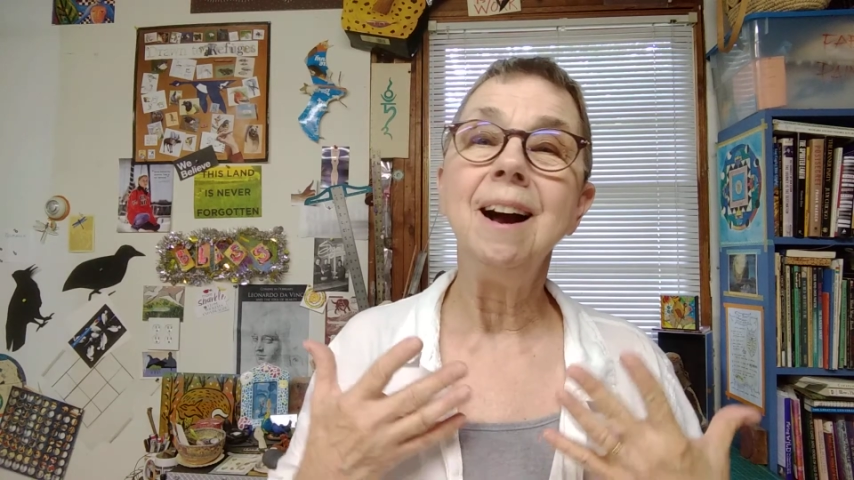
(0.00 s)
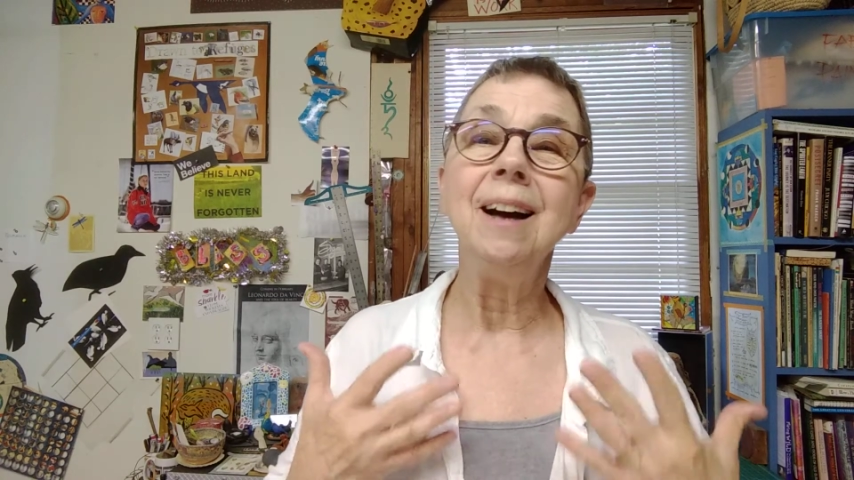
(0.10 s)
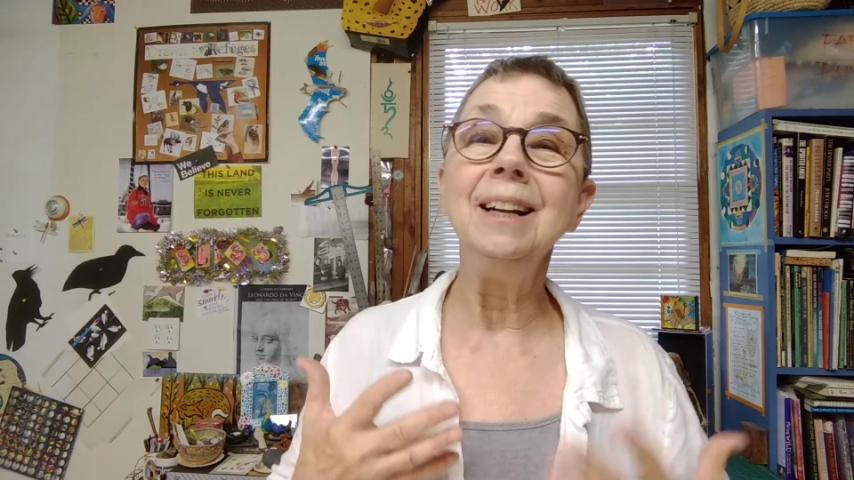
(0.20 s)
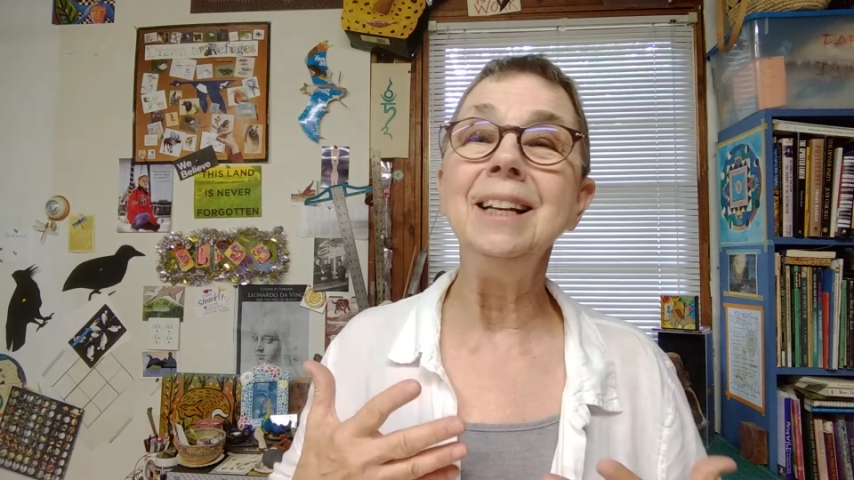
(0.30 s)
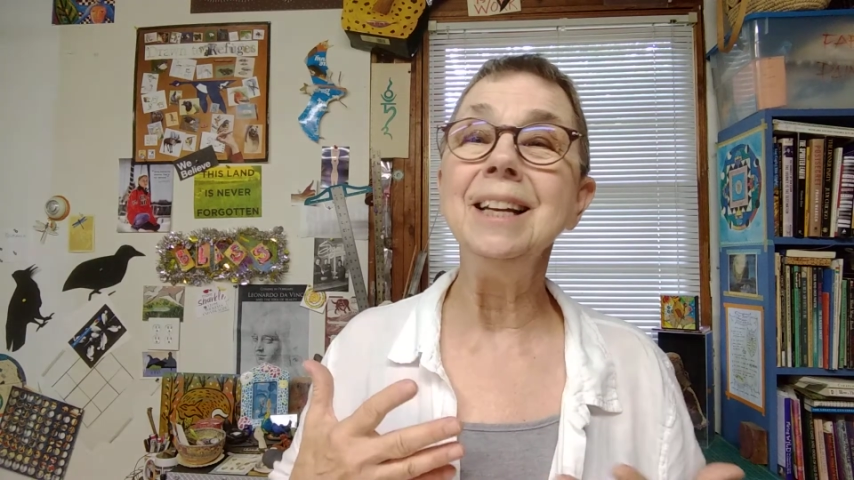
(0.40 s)

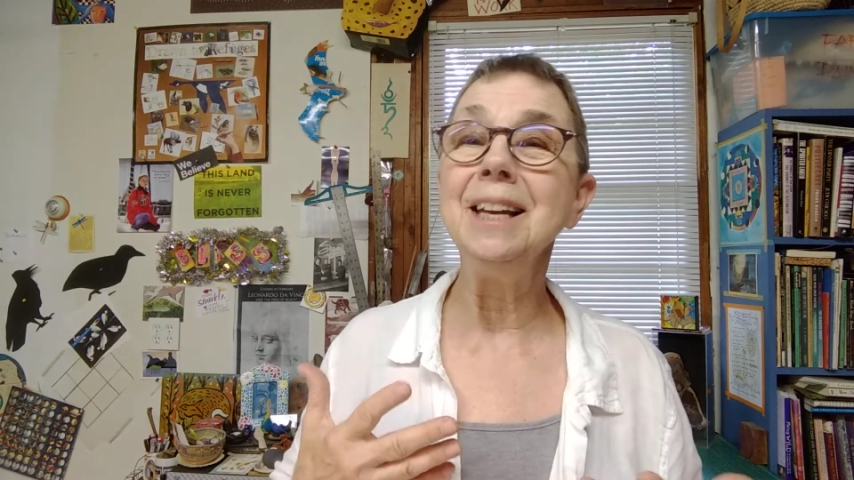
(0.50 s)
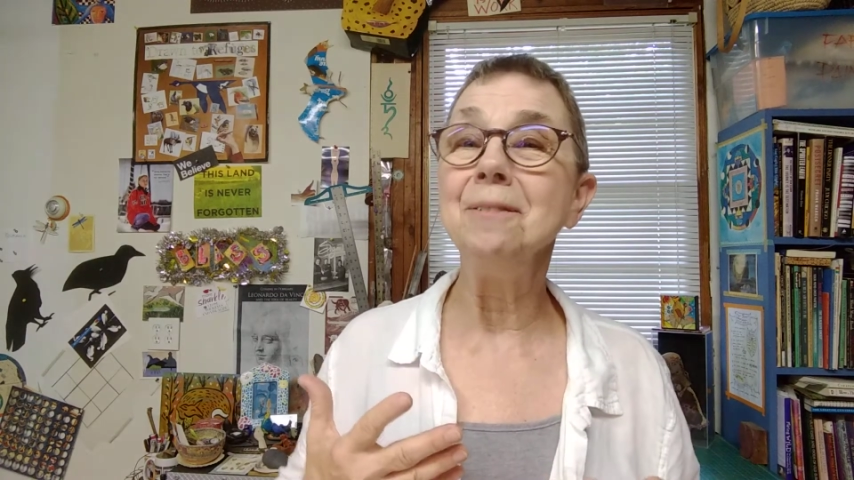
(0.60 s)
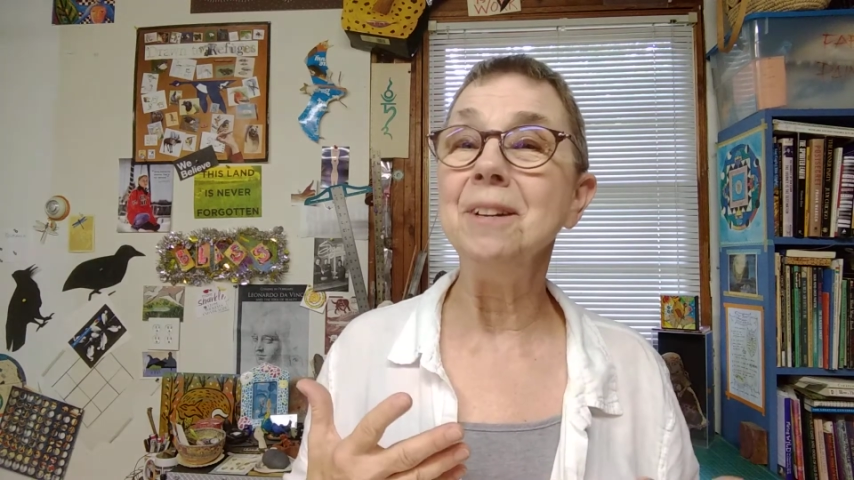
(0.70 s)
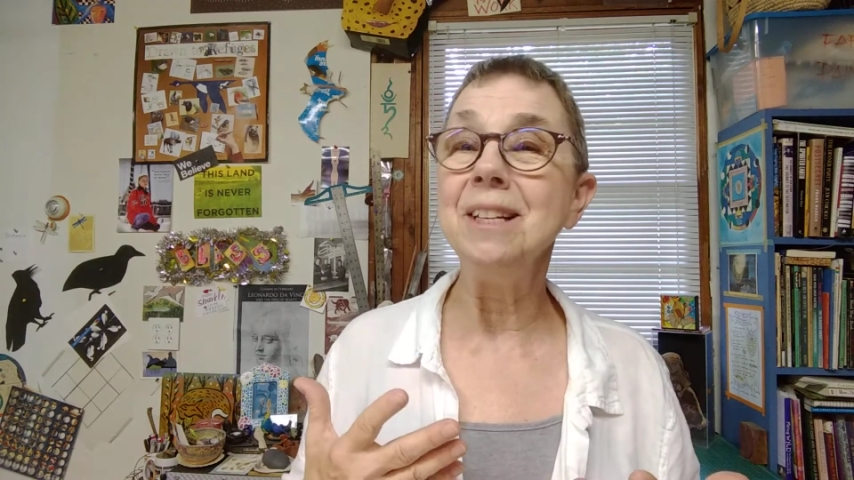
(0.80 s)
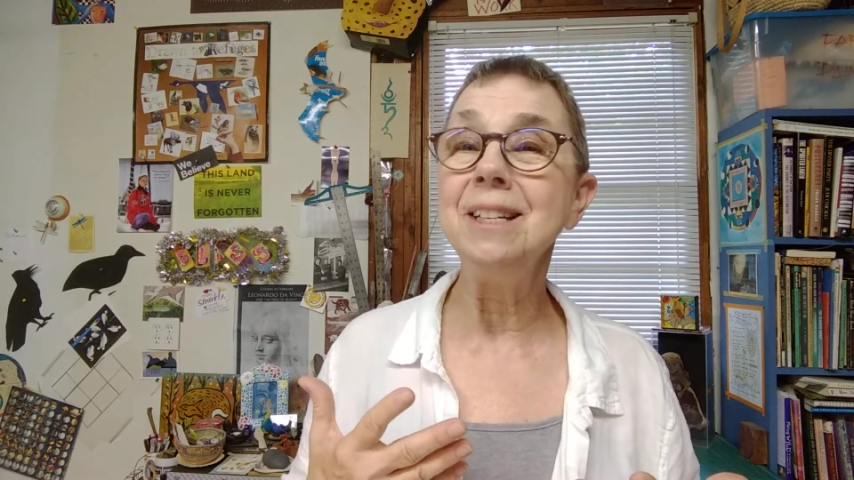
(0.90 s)
on any
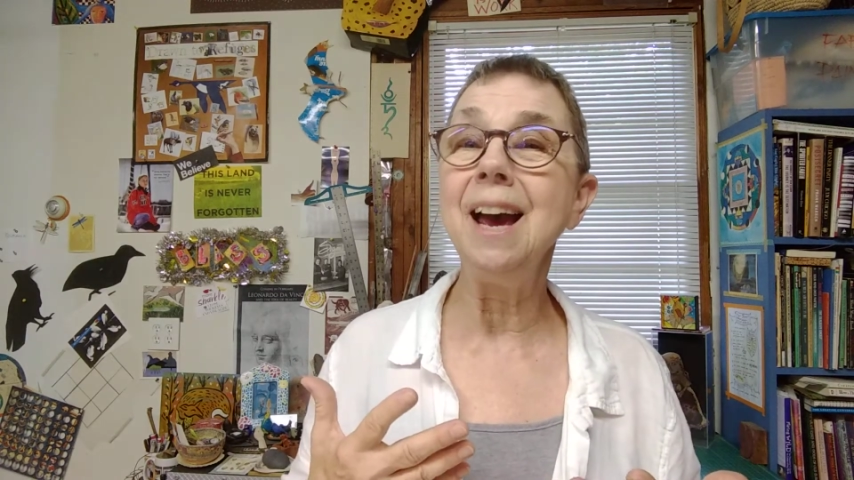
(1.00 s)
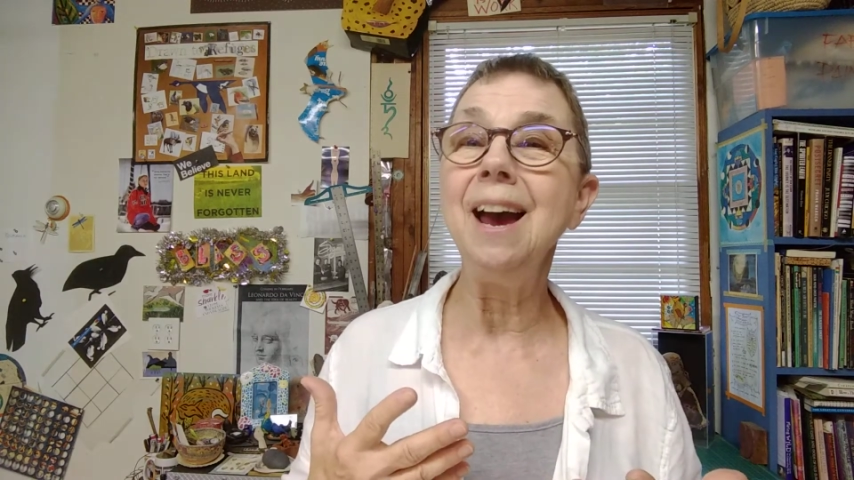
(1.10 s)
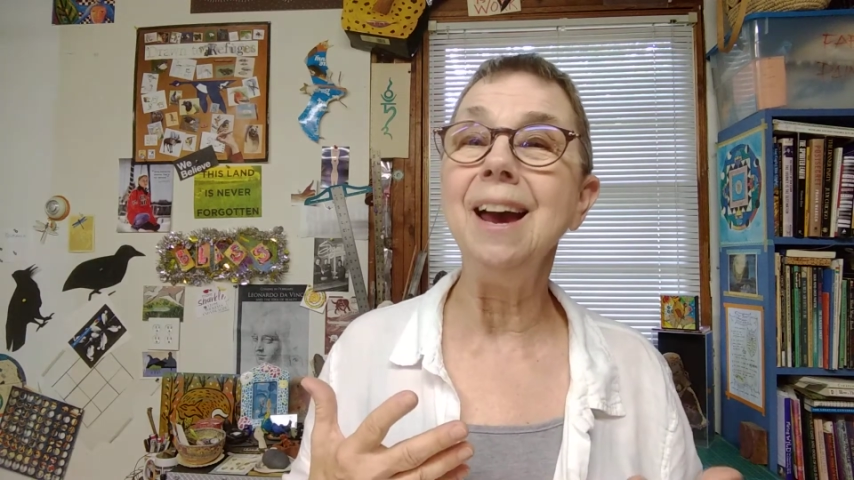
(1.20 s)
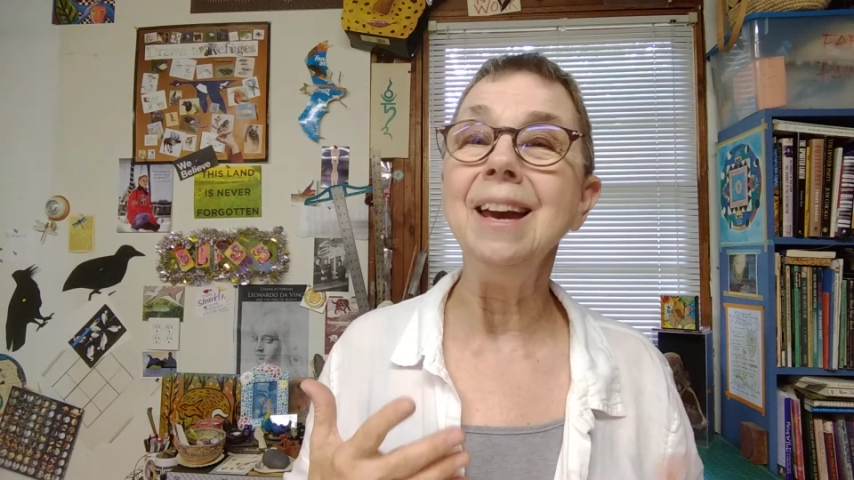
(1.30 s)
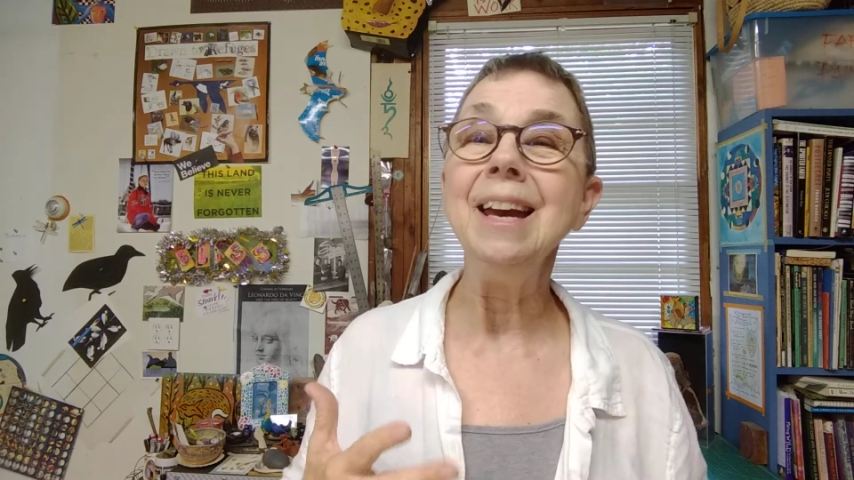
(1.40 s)
given
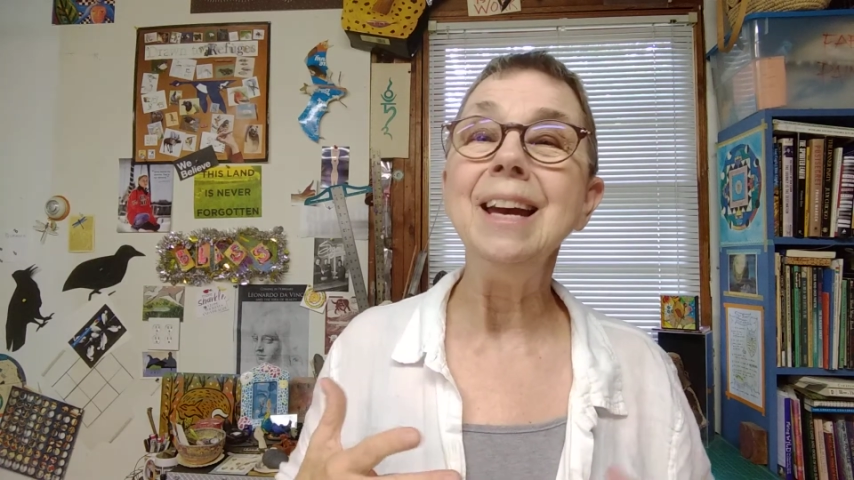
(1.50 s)
day,